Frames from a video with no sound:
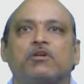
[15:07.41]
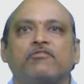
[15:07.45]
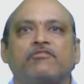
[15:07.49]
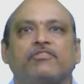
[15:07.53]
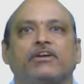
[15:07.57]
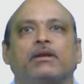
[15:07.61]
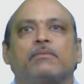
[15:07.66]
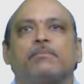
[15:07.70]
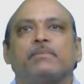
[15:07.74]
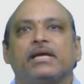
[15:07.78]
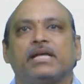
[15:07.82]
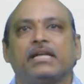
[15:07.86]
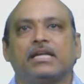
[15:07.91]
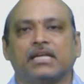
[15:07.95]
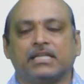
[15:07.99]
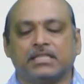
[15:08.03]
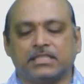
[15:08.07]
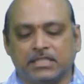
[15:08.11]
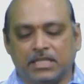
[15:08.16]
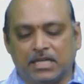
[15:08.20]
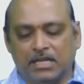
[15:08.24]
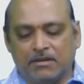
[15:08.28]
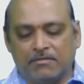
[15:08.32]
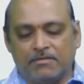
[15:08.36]
Fermi
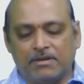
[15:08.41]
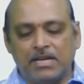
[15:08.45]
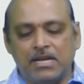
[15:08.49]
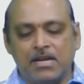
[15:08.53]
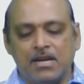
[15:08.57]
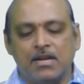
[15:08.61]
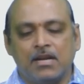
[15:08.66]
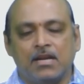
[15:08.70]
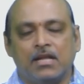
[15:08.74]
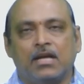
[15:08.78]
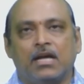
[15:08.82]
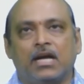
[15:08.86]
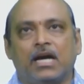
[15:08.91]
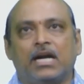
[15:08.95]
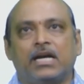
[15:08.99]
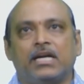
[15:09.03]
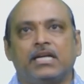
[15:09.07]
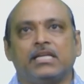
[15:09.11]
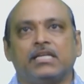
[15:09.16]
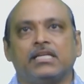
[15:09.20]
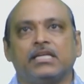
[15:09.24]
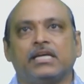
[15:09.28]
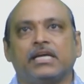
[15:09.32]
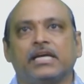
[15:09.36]
energy level, And
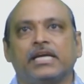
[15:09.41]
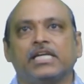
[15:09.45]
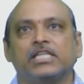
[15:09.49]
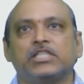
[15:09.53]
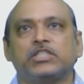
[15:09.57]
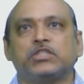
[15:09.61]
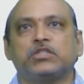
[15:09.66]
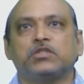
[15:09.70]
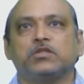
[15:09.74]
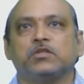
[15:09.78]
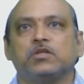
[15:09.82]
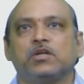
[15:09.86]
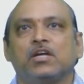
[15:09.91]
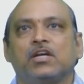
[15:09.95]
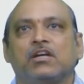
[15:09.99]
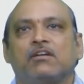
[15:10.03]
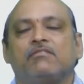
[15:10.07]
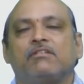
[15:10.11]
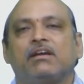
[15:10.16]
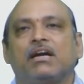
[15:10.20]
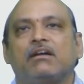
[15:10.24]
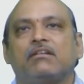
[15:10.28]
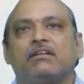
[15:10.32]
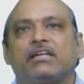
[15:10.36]
in case 2,
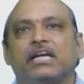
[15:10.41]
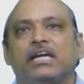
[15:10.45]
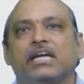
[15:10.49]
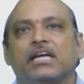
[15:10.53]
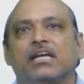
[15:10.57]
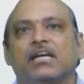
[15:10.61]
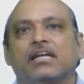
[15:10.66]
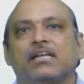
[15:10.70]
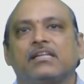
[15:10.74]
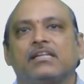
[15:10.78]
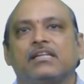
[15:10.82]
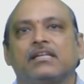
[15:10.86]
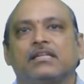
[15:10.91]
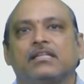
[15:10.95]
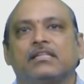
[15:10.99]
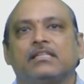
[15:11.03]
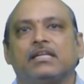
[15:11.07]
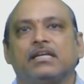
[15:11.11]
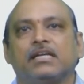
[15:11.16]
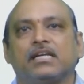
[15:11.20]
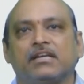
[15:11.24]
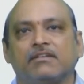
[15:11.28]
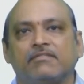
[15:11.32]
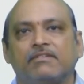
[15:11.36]
we have taken
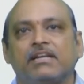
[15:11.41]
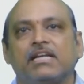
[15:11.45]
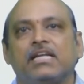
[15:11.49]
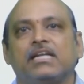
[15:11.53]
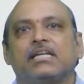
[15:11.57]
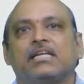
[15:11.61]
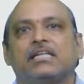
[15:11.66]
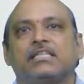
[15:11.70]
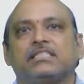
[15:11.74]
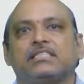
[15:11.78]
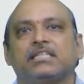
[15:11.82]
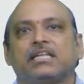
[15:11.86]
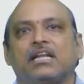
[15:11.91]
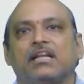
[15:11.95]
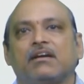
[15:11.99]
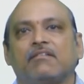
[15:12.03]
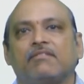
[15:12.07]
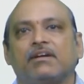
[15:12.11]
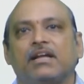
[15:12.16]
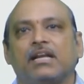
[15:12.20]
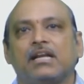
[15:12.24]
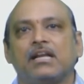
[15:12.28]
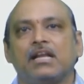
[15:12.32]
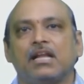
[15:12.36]
the given energy
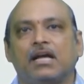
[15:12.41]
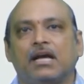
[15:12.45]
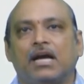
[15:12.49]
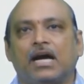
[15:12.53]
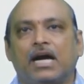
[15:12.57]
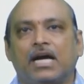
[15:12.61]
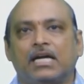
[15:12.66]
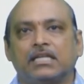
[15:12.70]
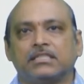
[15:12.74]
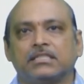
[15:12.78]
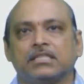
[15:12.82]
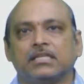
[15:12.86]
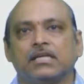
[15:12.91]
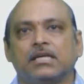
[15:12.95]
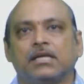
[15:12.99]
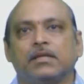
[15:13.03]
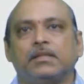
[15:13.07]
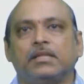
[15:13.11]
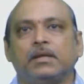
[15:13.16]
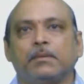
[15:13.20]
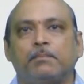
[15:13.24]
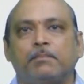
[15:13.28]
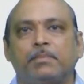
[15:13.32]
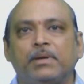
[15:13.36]
level as
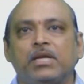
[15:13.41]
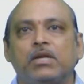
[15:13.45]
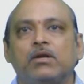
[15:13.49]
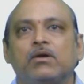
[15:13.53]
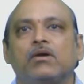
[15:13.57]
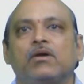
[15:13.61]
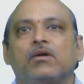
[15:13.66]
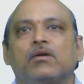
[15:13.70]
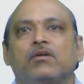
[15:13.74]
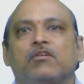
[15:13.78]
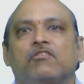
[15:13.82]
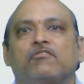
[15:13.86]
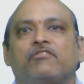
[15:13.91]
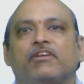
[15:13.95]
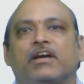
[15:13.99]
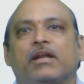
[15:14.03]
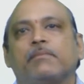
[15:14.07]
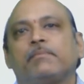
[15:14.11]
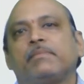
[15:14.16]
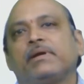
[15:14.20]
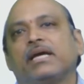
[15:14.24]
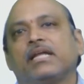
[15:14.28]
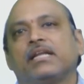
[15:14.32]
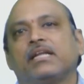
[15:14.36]
the below
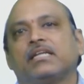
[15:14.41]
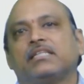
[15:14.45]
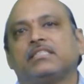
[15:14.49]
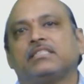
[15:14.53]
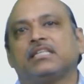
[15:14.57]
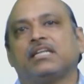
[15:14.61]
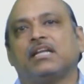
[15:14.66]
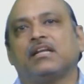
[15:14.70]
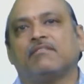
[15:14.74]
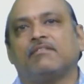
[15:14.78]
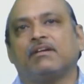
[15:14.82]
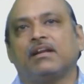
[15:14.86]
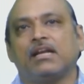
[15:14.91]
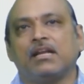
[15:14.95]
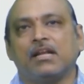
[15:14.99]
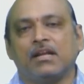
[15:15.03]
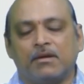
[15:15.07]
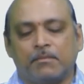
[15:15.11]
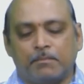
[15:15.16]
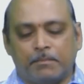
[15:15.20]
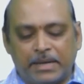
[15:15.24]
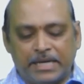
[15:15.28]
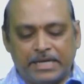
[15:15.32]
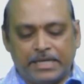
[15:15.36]
Fermi energy level
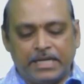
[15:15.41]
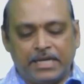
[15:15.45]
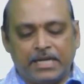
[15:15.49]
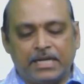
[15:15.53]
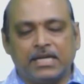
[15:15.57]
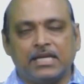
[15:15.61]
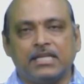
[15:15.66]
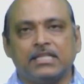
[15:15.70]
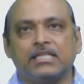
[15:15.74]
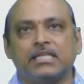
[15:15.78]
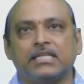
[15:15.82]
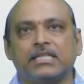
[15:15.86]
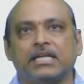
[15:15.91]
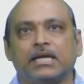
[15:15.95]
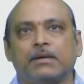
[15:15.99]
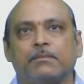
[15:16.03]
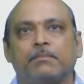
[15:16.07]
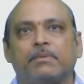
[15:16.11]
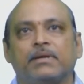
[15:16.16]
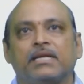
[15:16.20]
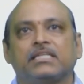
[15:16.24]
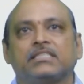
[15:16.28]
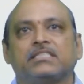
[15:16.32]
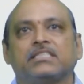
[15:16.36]
by taking the
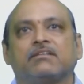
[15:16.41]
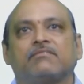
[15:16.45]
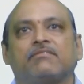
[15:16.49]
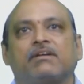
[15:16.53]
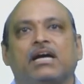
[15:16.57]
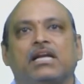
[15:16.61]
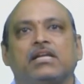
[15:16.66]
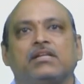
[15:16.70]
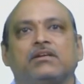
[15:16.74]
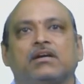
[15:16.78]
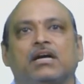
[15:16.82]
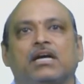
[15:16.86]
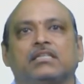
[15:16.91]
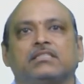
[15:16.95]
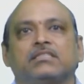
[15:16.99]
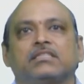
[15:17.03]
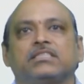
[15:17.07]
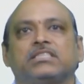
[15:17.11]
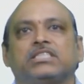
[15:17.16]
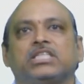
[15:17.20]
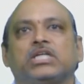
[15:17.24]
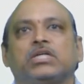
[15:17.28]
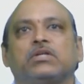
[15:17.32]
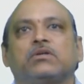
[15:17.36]
temperature value as
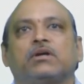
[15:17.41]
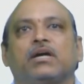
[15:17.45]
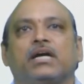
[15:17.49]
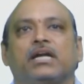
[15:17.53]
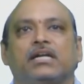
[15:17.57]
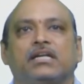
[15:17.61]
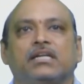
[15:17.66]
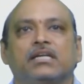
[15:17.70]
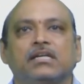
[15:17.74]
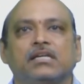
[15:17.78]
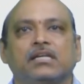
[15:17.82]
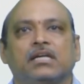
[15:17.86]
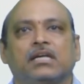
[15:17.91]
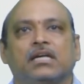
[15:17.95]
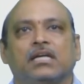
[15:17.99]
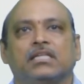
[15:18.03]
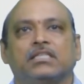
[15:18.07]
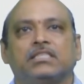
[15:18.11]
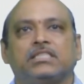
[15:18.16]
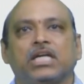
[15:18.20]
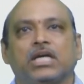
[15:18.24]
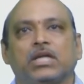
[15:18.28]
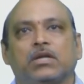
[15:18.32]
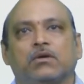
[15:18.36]
0 and
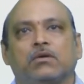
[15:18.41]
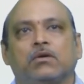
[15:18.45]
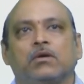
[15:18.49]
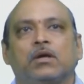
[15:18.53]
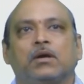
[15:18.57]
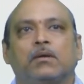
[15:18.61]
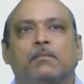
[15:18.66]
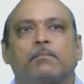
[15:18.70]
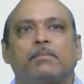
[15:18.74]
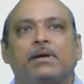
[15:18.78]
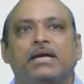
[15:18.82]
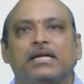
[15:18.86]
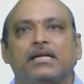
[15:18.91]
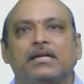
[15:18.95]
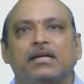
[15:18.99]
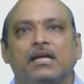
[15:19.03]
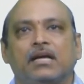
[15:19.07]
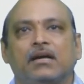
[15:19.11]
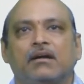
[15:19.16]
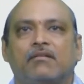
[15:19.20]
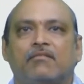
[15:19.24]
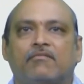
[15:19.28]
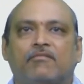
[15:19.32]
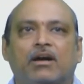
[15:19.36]
0. But
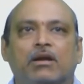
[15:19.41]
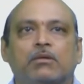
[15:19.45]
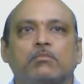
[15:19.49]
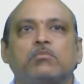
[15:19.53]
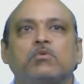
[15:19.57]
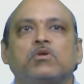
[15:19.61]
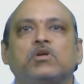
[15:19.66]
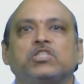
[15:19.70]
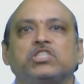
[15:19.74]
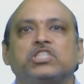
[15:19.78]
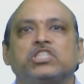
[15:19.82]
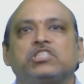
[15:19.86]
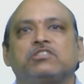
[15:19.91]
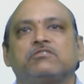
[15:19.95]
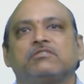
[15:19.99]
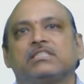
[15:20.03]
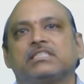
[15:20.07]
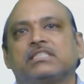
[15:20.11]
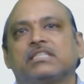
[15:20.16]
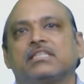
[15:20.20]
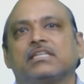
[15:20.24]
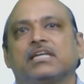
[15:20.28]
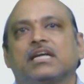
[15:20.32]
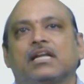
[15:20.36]
one more
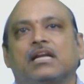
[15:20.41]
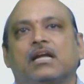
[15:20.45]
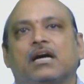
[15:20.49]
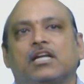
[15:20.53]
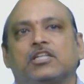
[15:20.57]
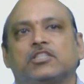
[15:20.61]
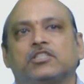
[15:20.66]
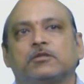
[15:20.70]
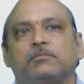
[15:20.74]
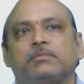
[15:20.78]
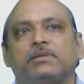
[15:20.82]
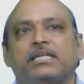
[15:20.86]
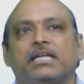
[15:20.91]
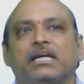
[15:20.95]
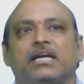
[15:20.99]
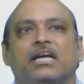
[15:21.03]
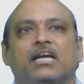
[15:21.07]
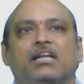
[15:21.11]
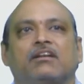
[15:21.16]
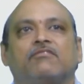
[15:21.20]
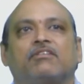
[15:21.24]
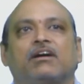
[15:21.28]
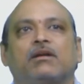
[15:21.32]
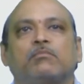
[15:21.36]
situation can also be
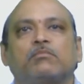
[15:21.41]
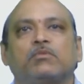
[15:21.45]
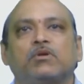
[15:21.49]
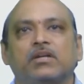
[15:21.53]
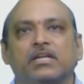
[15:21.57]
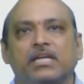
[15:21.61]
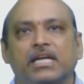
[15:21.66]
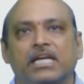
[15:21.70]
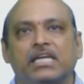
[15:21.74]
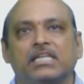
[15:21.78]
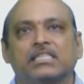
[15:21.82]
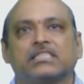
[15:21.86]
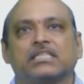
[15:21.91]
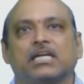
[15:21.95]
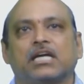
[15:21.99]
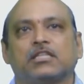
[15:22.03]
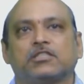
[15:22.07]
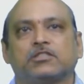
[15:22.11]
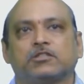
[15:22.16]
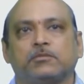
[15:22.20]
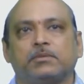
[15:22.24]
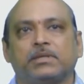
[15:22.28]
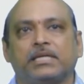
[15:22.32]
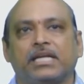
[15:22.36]
taken, one more case
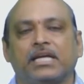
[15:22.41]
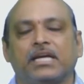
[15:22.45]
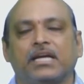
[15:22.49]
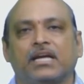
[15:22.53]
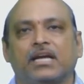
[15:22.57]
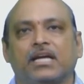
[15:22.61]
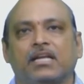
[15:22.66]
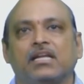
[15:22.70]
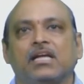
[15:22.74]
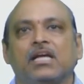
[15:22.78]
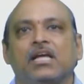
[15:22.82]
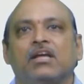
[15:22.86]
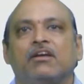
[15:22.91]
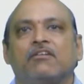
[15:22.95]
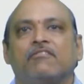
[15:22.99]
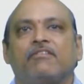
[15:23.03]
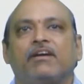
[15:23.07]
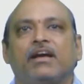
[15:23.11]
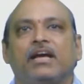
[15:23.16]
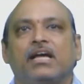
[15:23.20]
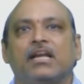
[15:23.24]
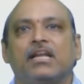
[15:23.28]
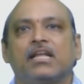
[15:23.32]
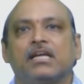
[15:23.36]
also be taken,
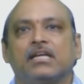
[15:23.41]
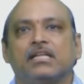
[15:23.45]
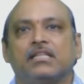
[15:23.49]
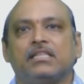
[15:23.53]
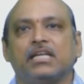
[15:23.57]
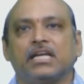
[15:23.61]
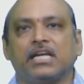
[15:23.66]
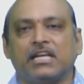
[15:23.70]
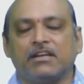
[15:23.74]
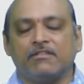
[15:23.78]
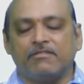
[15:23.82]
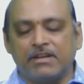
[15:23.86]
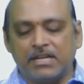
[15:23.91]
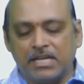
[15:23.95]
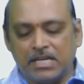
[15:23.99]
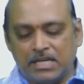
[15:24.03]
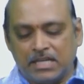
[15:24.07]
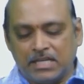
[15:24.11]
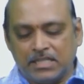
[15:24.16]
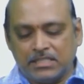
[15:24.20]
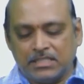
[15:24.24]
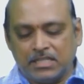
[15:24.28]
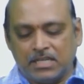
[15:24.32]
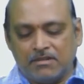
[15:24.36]
where the given
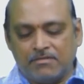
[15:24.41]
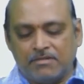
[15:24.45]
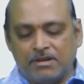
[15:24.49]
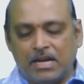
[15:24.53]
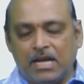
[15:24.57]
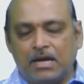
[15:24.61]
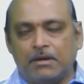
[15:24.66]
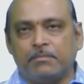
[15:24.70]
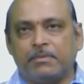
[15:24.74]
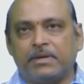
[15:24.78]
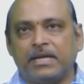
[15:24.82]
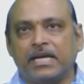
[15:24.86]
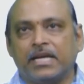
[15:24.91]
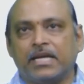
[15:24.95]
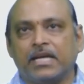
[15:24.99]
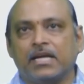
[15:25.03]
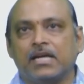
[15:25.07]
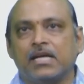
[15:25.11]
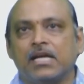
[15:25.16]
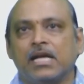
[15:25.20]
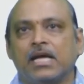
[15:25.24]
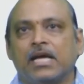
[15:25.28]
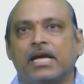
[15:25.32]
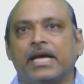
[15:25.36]
energy level I am
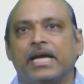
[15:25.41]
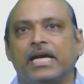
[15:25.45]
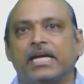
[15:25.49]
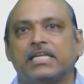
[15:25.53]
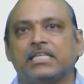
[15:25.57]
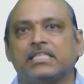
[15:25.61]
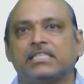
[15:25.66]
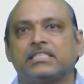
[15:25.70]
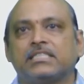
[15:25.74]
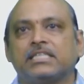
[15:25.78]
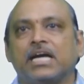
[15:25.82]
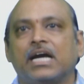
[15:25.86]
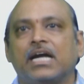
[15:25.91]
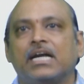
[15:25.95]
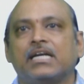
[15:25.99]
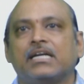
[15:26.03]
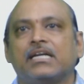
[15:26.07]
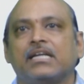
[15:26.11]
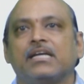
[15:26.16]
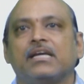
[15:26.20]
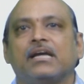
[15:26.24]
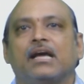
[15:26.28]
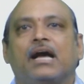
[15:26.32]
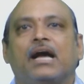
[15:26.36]
taking
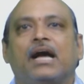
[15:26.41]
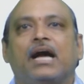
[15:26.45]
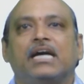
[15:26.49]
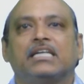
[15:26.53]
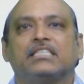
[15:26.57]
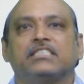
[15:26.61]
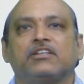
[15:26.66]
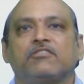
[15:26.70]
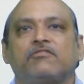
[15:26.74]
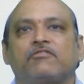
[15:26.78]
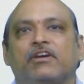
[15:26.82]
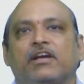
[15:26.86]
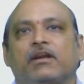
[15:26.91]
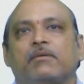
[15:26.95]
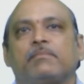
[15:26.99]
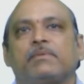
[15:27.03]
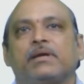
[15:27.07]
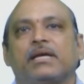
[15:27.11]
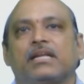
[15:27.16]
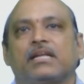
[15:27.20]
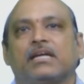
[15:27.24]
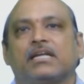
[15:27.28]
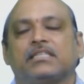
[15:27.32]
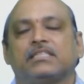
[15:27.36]
exactly as the
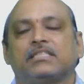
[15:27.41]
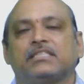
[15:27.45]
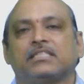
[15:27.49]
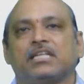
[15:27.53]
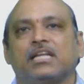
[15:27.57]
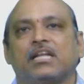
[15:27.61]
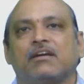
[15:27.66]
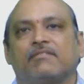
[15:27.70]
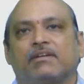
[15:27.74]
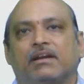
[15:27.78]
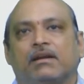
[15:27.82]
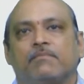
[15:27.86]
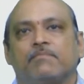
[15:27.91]
Fermi energy level.